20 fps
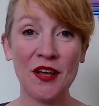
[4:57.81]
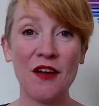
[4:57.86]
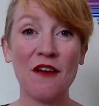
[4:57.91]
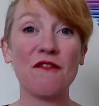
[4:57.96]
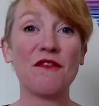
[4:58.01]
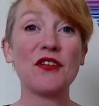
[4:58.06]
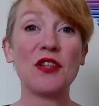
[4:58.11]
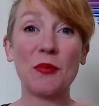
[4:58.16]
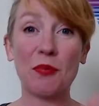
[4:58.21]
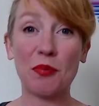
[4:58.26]

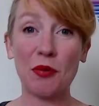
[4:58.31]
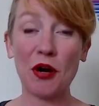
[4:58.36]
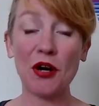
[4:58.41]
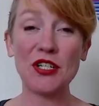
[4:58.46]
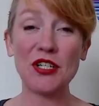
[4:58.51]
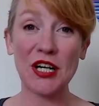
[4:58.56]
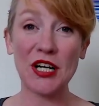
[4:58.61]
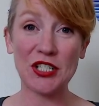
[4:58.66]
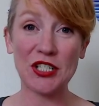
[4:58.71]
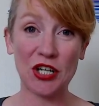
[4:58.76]
for the
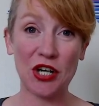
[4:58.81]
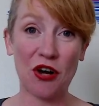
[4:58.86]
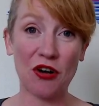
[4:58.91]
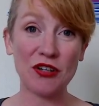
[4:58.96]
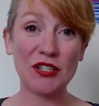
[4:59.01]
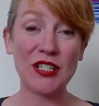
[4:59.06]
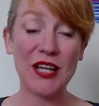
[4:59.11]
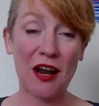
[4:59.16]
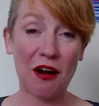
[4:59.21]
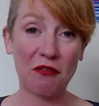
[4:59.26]
project to go
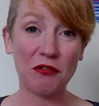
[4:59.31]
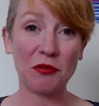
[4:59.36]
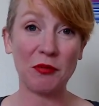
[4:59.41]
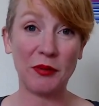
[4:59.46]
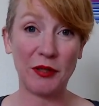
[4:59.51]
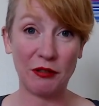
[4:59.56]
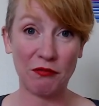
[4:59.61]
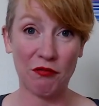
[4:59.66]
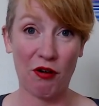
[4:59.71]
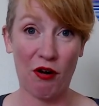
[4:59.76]

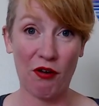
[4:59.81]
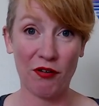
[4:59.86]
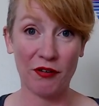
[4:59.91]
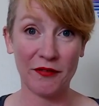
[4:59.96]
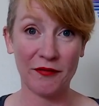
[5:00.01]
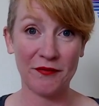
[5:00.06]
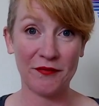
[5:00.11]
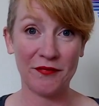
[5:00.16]
terribly wrong.